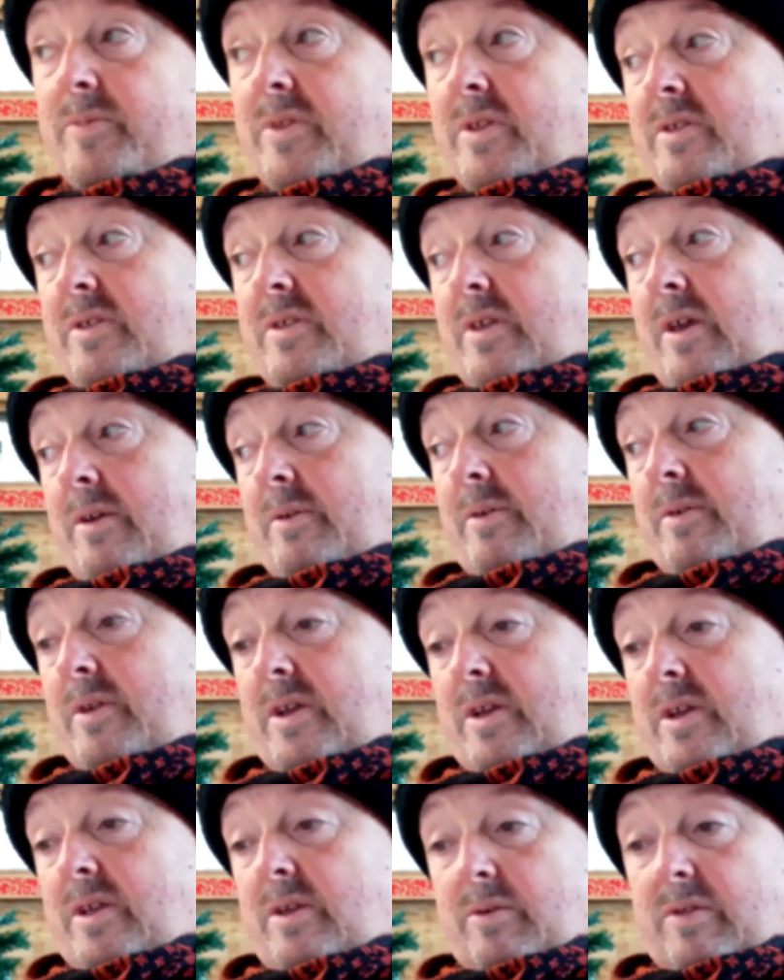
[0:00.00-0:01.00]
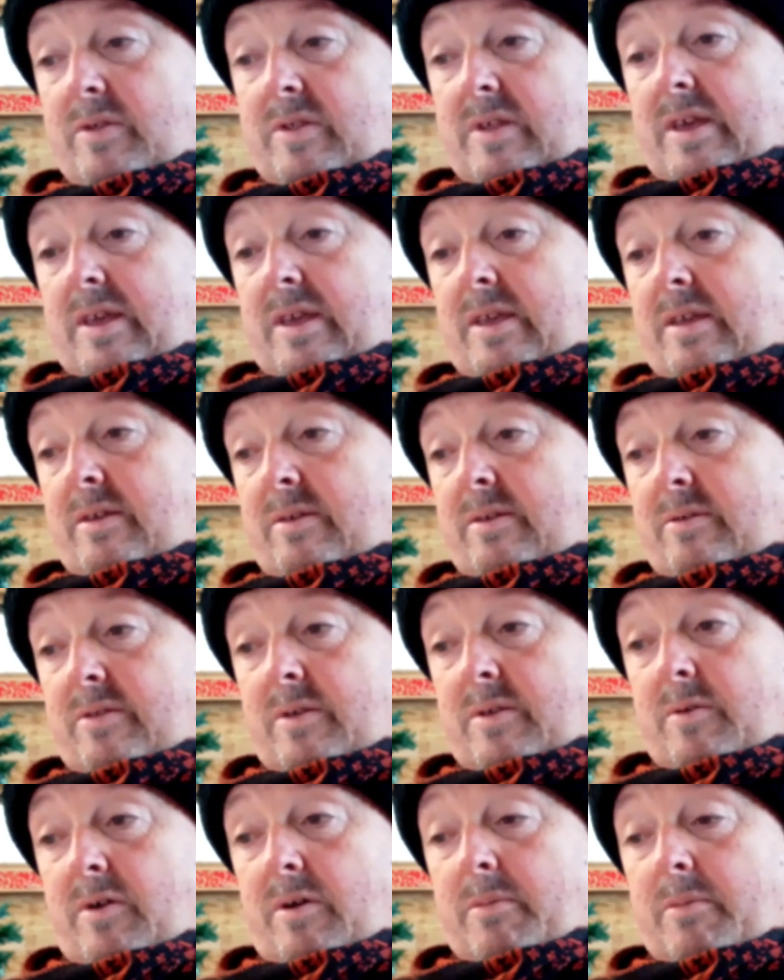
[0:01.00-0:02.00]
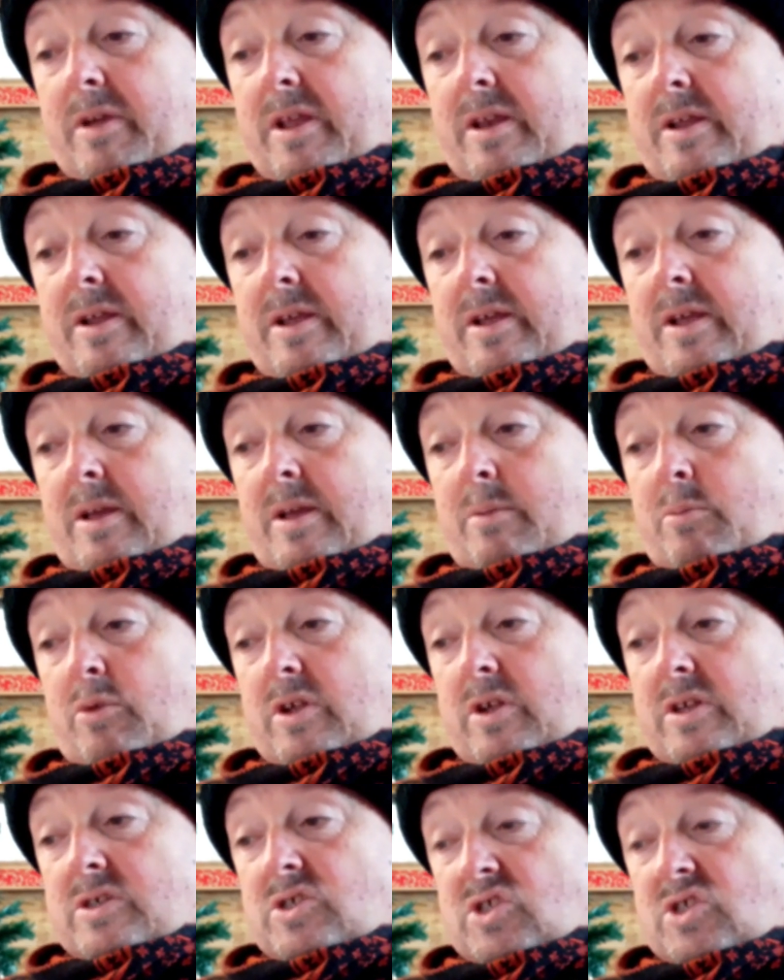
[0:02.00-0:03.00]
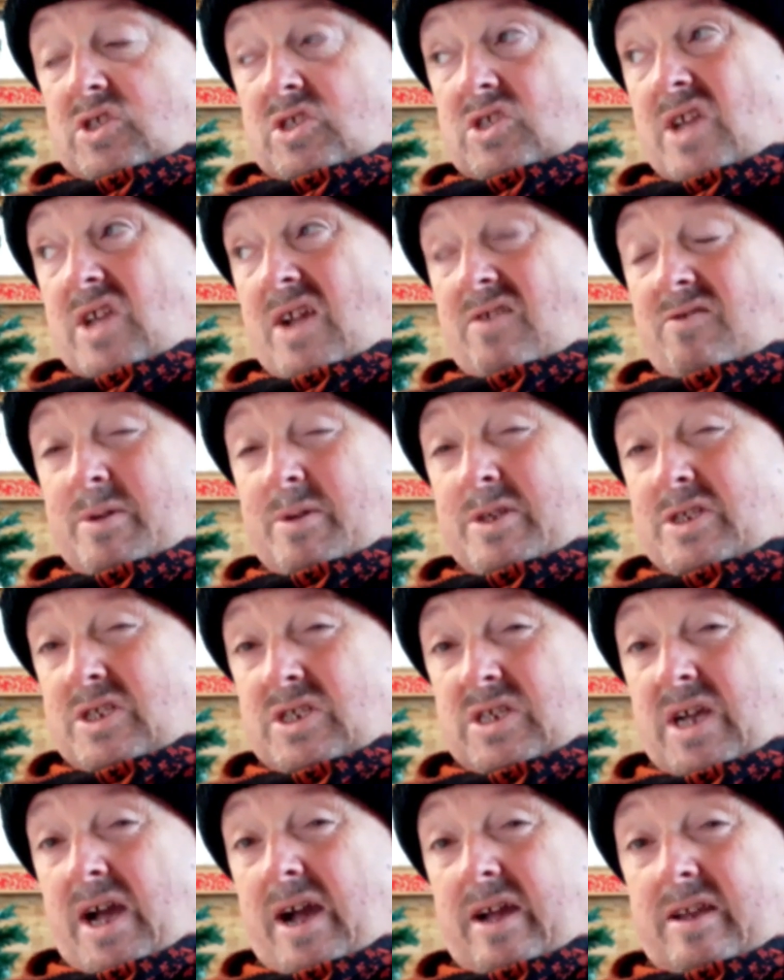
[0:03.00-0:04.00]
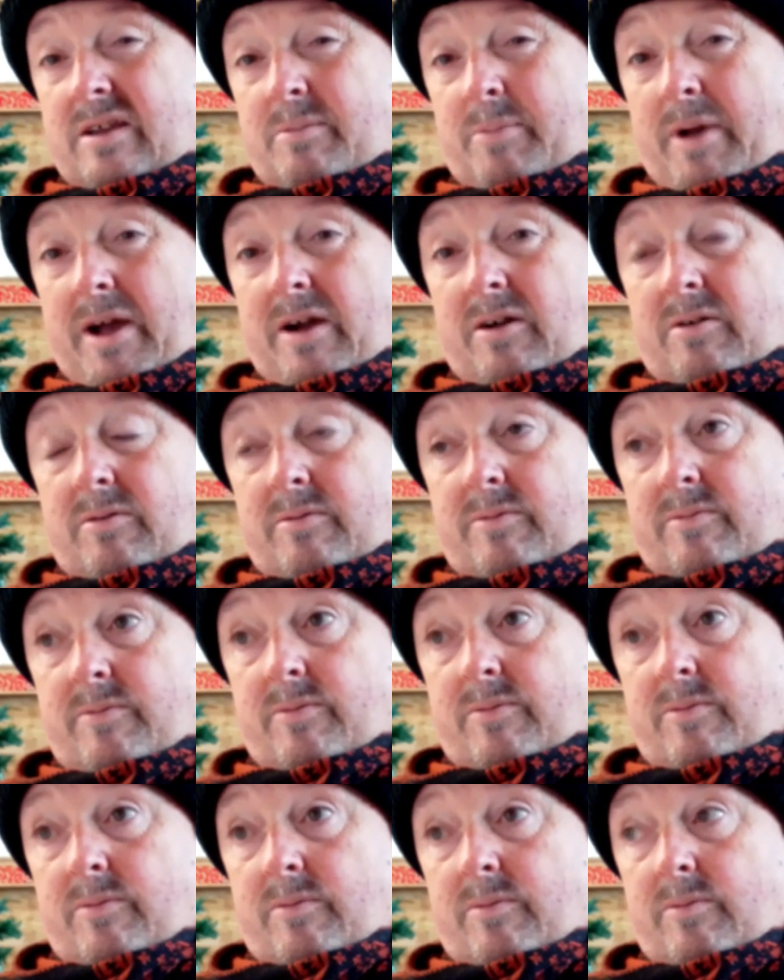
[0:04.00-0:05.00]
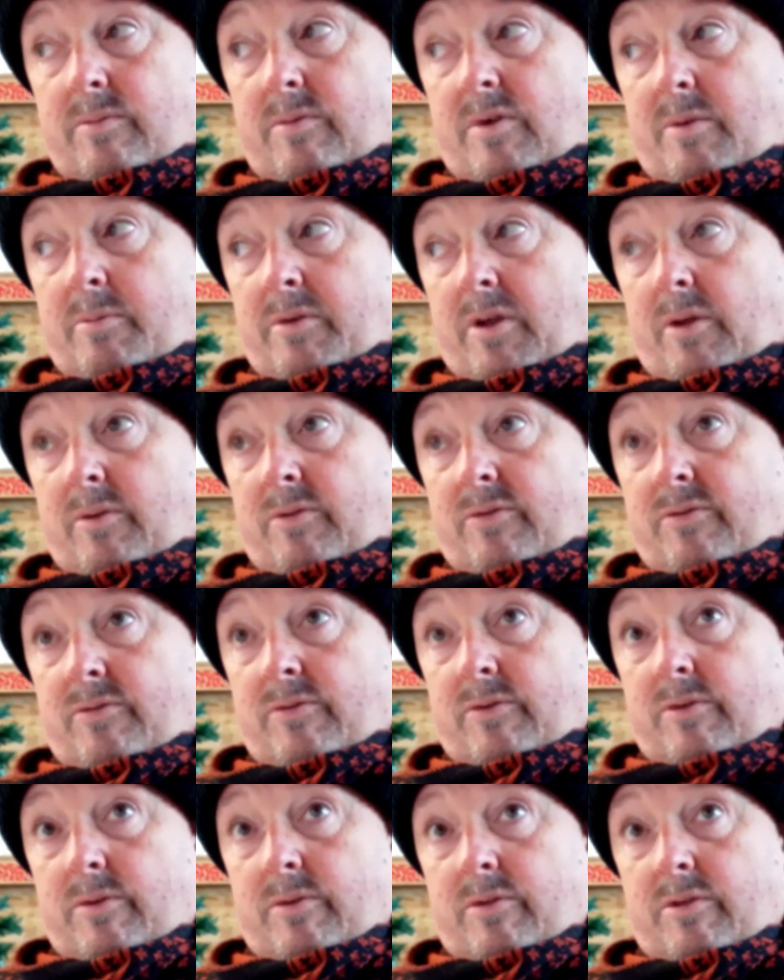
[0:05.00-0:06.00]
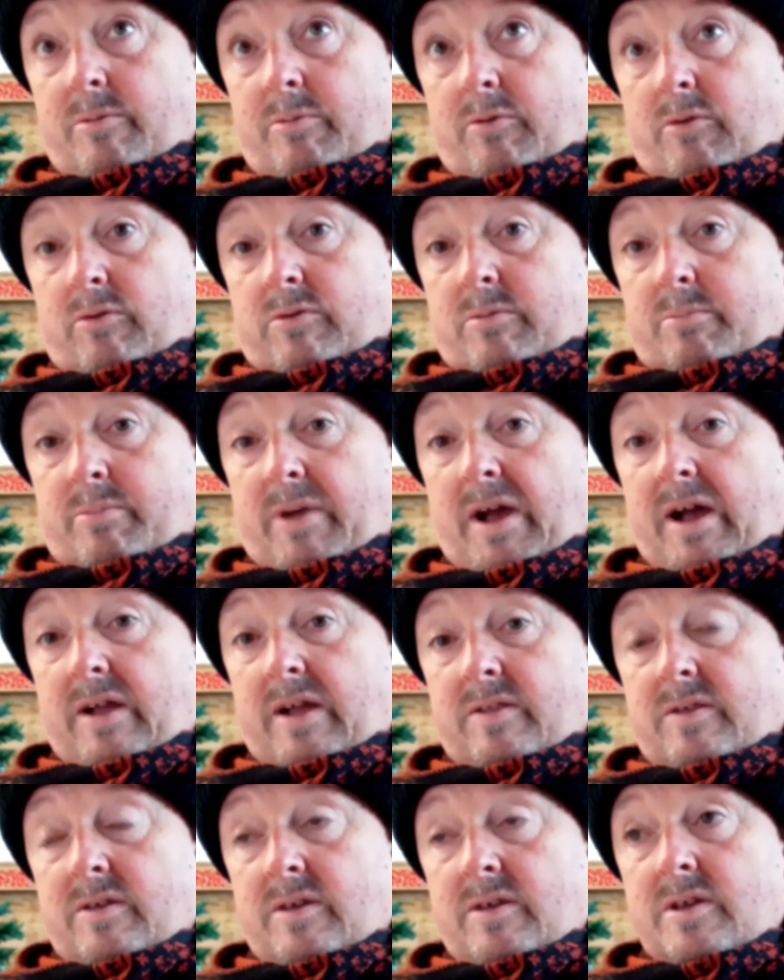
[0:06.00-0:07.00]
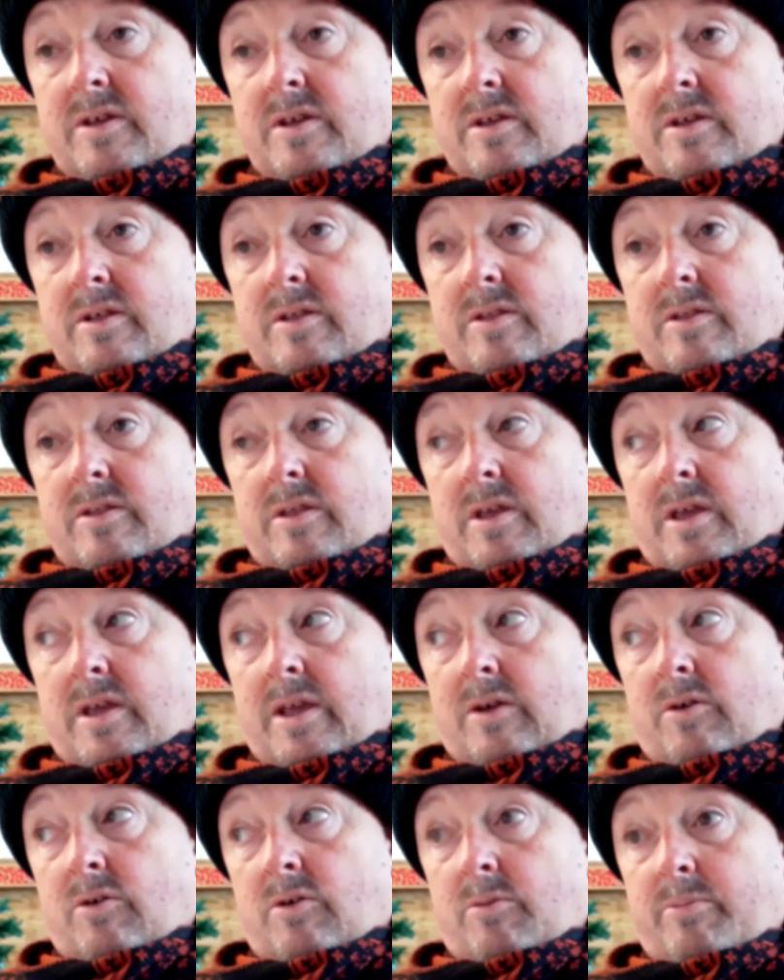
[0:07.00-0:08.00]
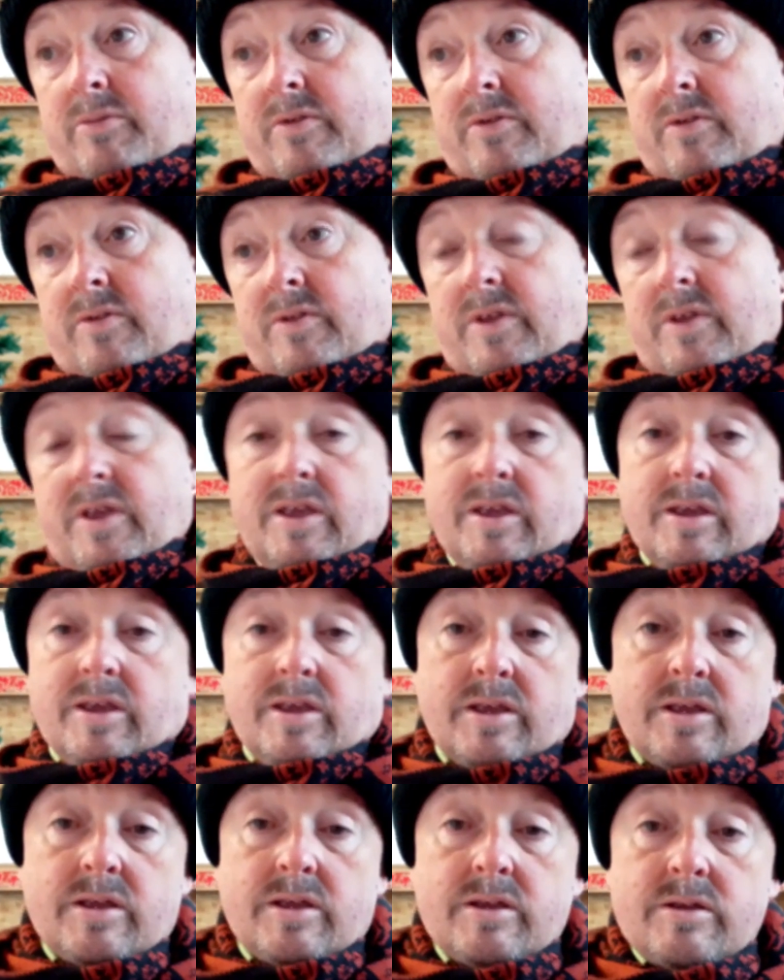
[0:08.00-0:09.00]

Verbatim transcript: So you'll see, you'll see what I mean. But it's generally chatting about what I'm going through, the good and bad, the hiccups, the